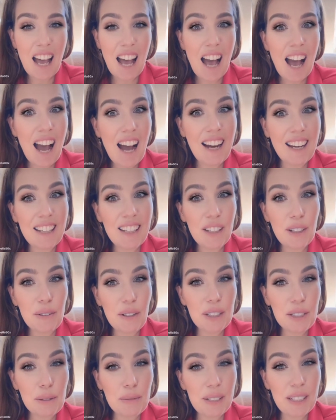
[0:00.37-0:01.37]
Hi, you
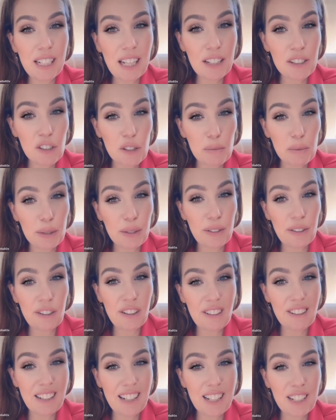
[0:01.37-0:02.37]
want to be an entrepreneur
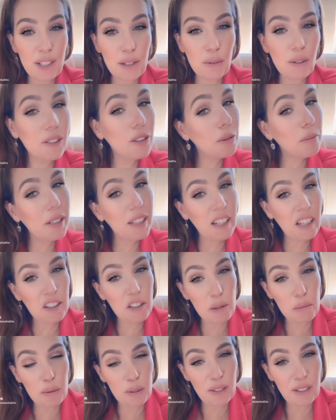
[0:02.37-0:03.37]
and you want to be an
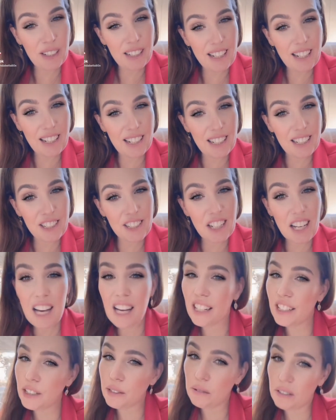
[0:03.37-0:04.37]
entrepreneur in Ireland
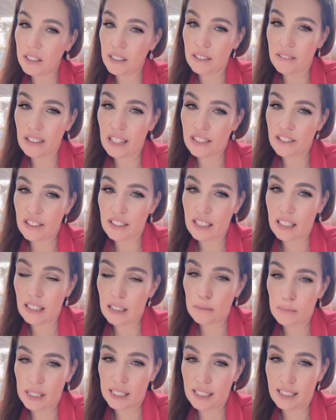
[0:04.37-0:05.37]
and you want to register a
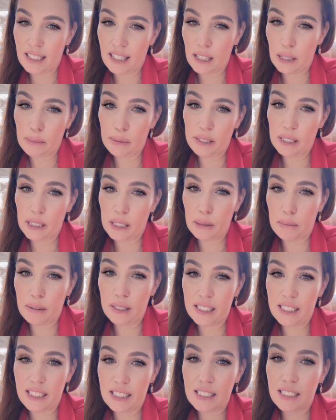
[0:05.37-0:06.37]
limited liability
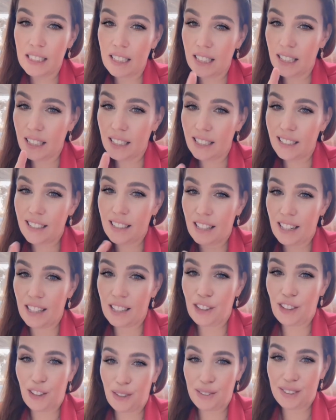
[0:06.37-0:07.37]
business? Take
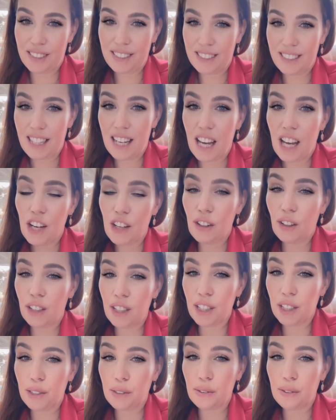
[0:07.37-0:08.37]
note. In
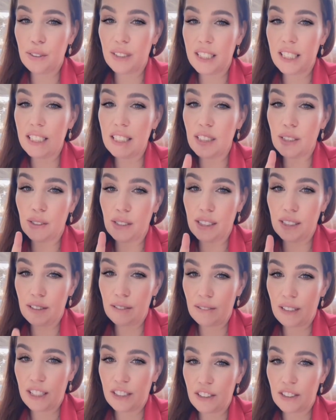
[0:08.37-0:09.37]
order to do this, you need to
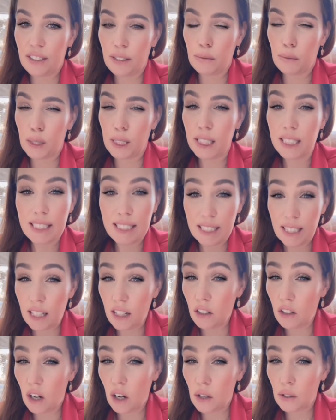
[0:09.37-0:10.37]
register with the
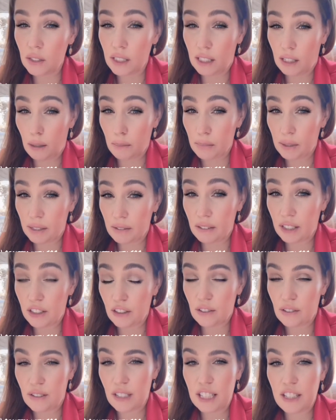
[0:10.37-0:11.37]
CRO, the Company
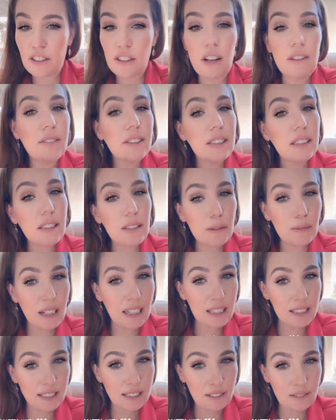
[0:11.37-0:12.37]
Registration Office, as well
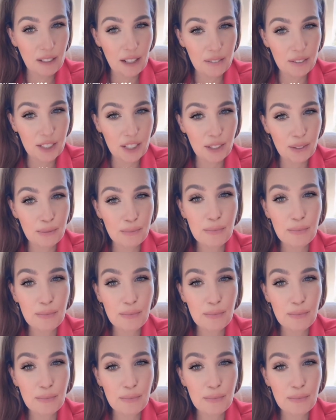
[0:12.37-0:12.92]
as the Revenue.